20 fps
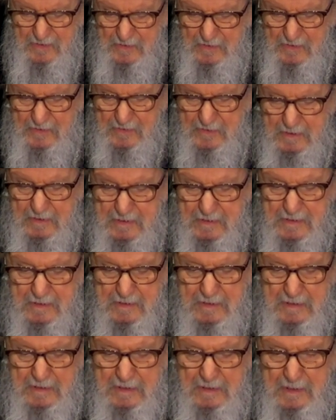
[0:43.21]

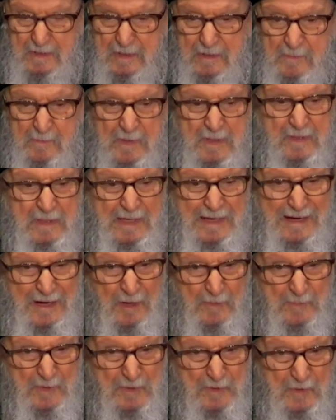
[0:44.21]
sisters, but
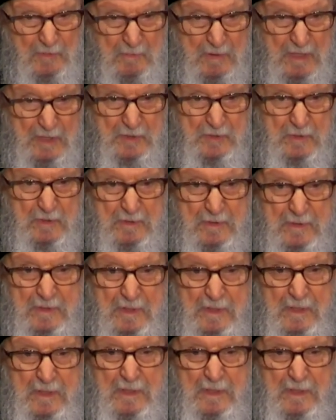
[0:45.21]
allow me to mention